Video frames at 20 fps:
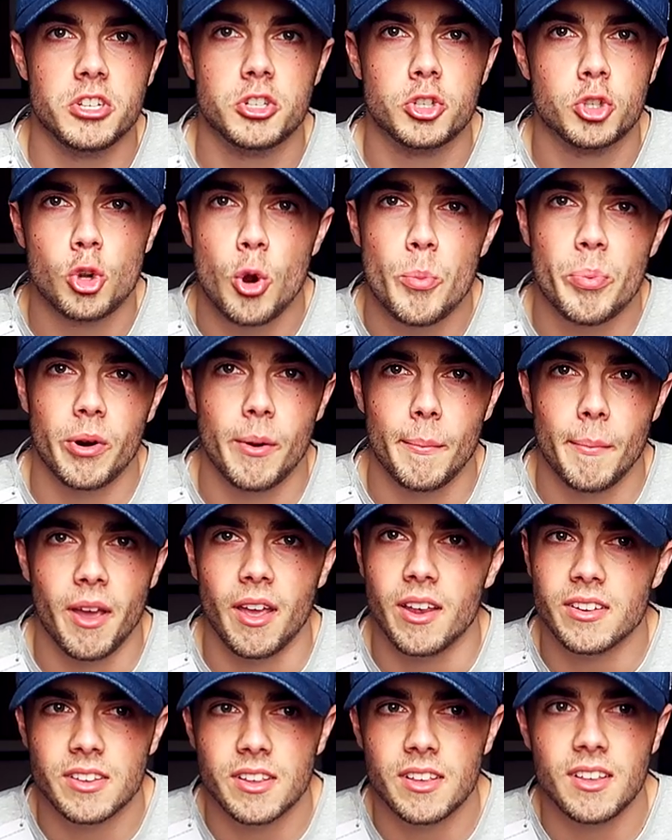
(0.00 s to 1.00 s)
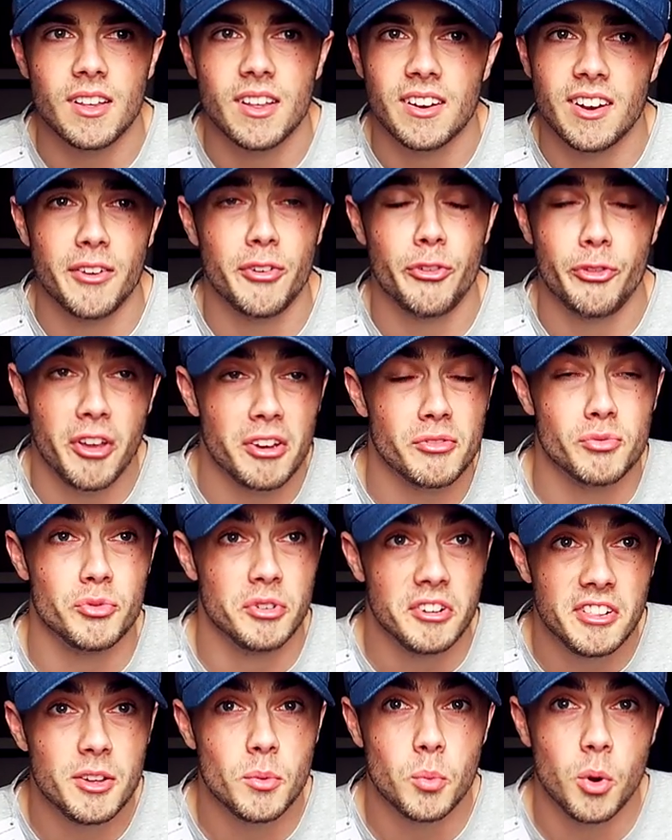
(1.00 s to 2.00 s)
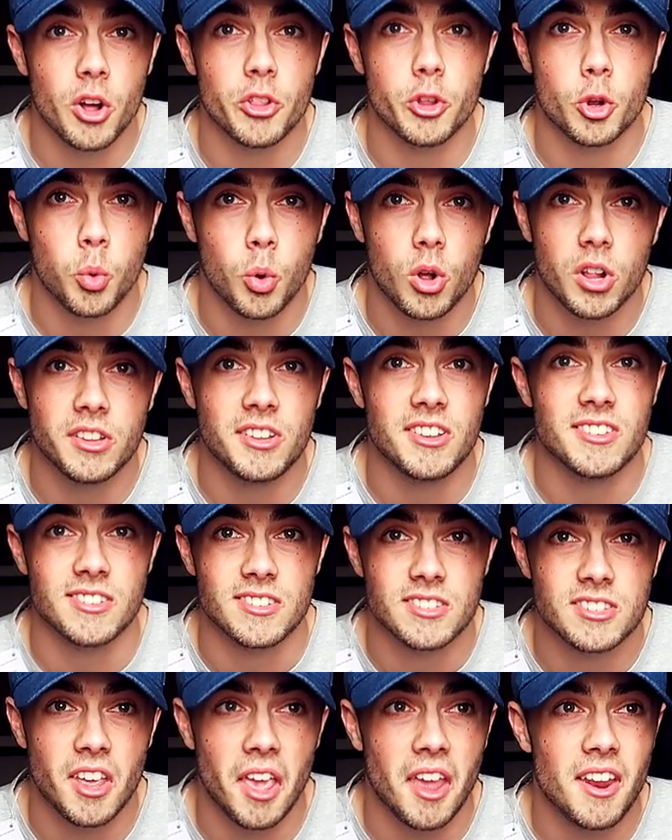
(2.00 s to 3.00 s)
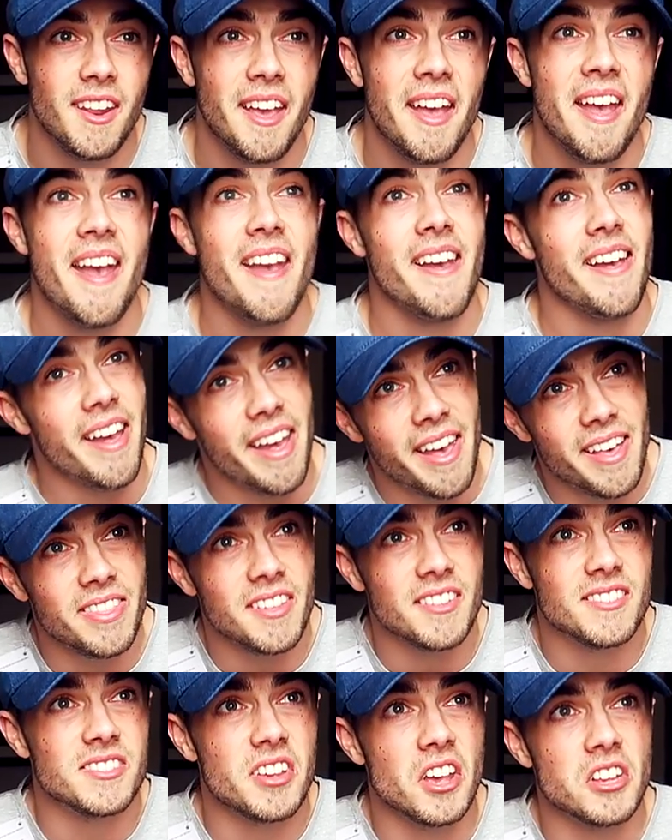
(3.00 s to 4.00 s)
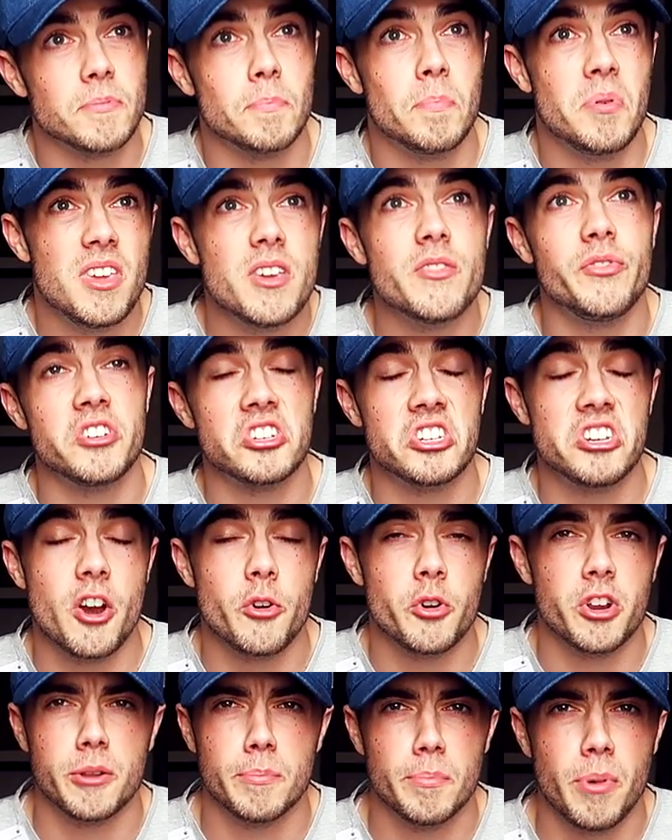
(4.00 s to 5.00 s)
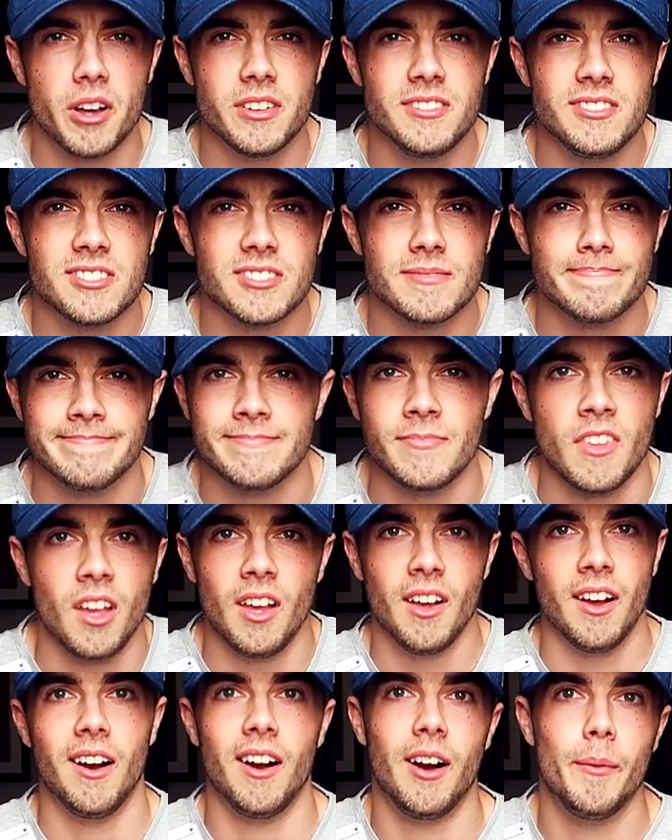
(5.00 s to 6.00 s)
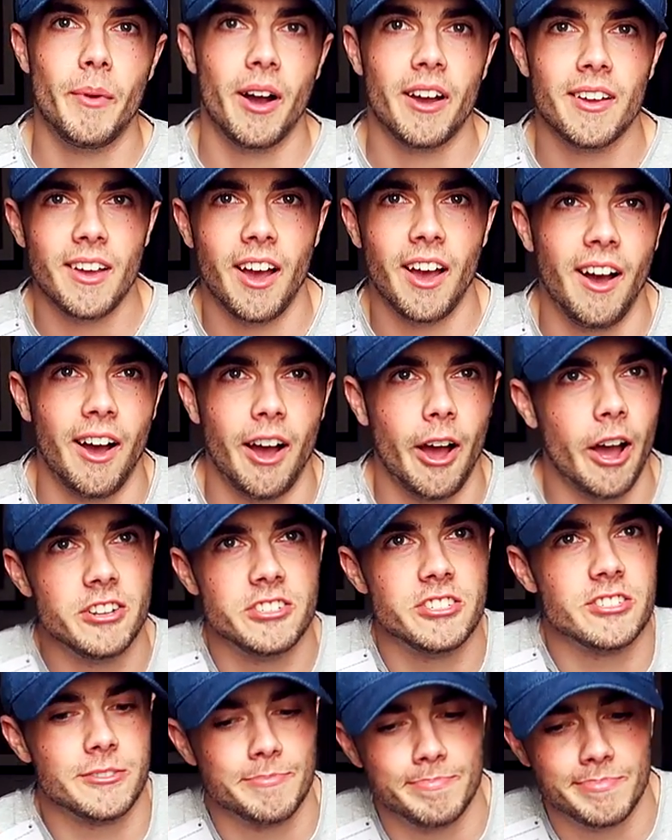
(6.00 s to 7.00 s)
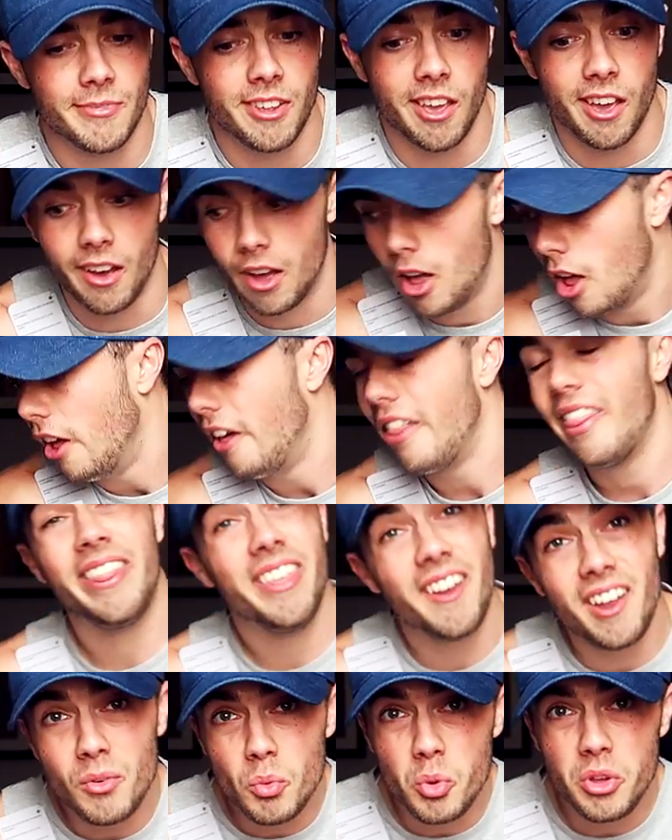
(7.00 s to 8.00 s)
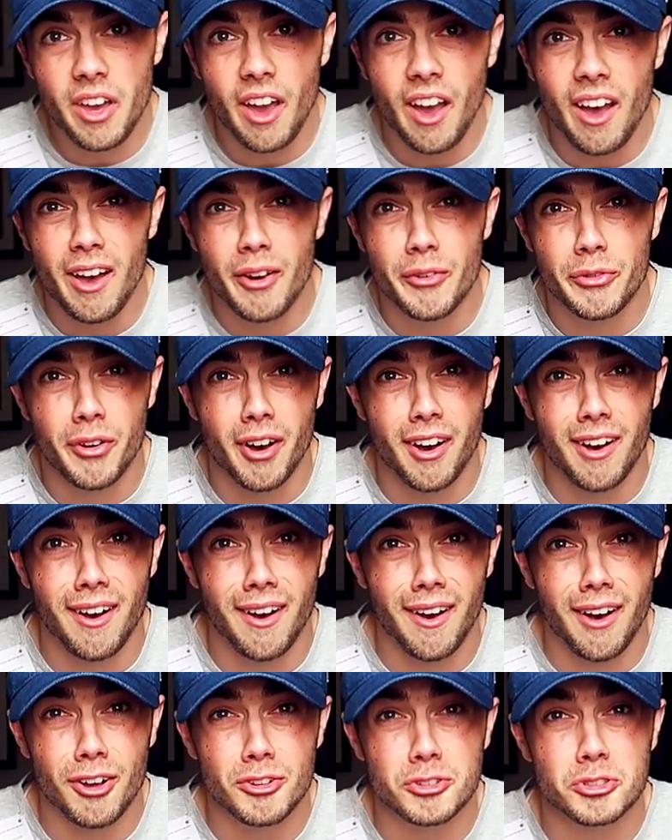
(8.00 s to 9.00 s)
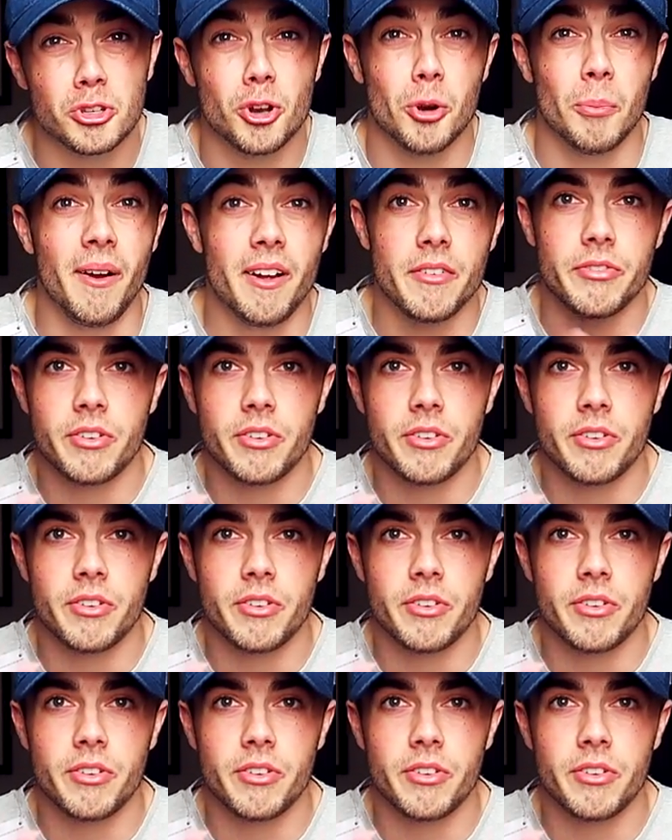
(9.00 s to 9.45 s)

super amazing. They fit really well, the quality is insane. And it says, be a visionary on the buttons. Um, I, I, just, yeah. Then we have uh, also my